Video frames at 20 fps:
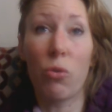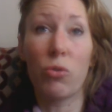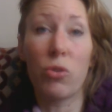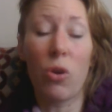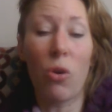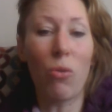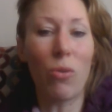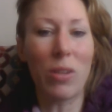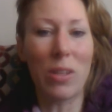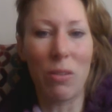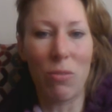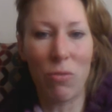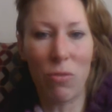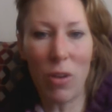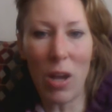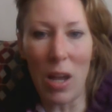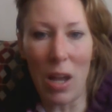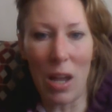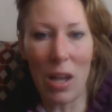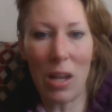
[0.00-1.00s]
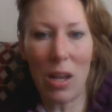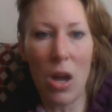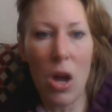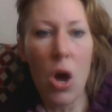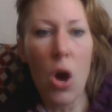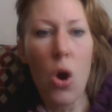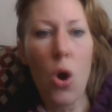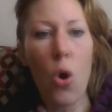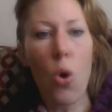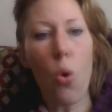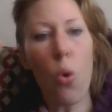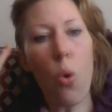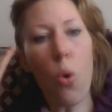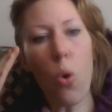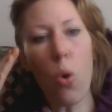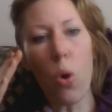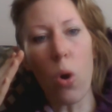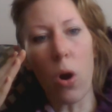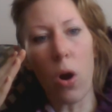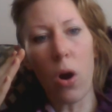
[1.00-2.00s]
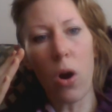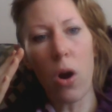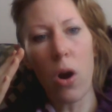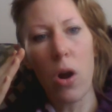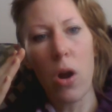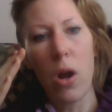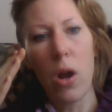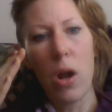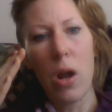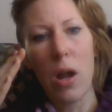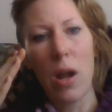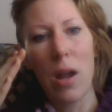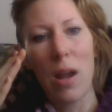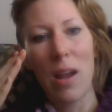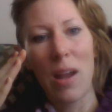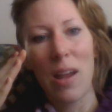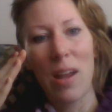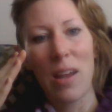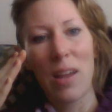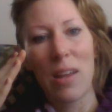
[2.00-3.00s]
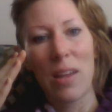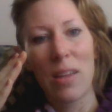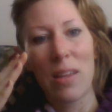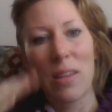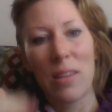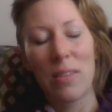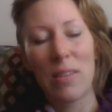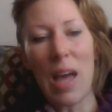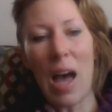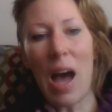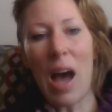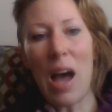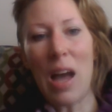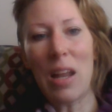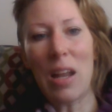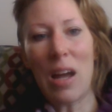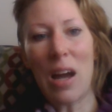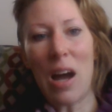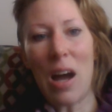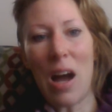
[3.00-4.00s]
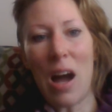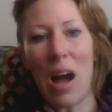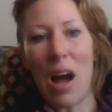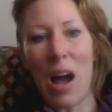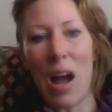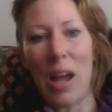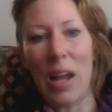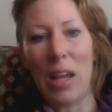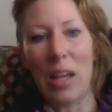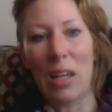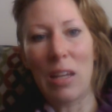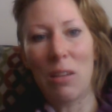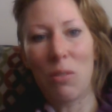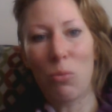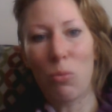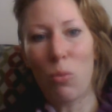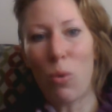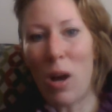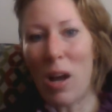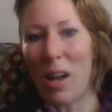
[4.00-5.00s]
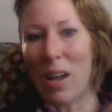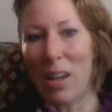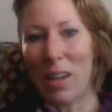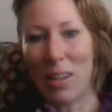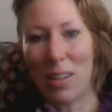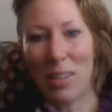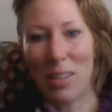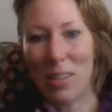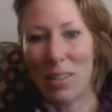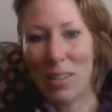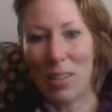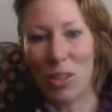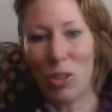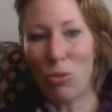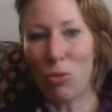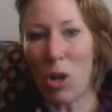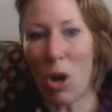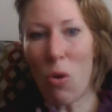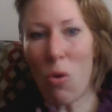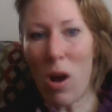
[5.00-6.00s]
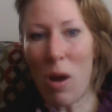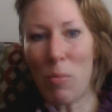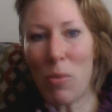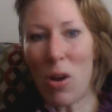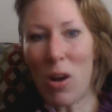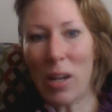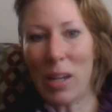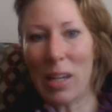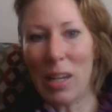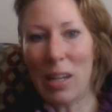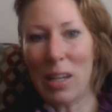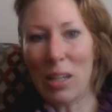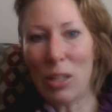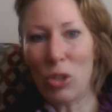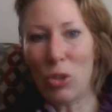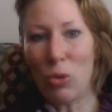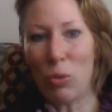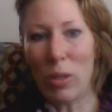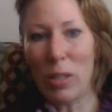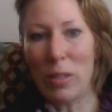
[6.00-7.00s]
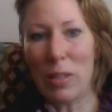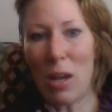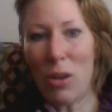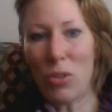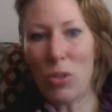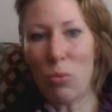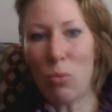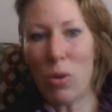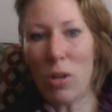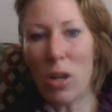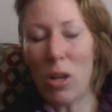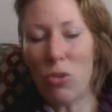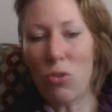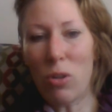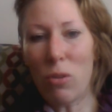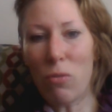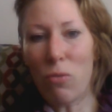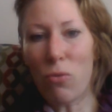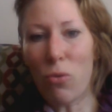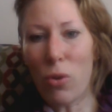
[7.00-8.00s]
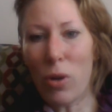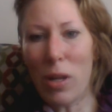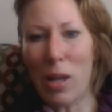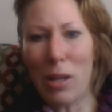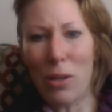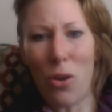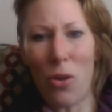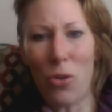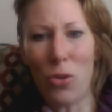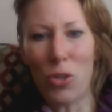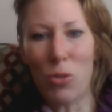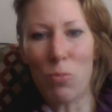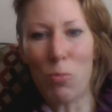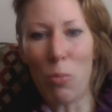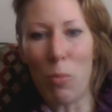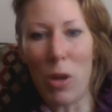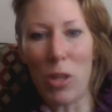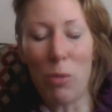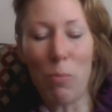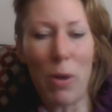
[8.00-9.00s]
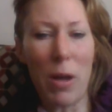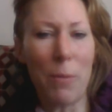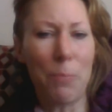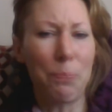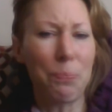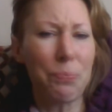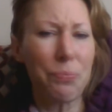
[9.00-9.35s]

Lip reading: totally fake. Or that you know I'm not getting $3,148 per month, but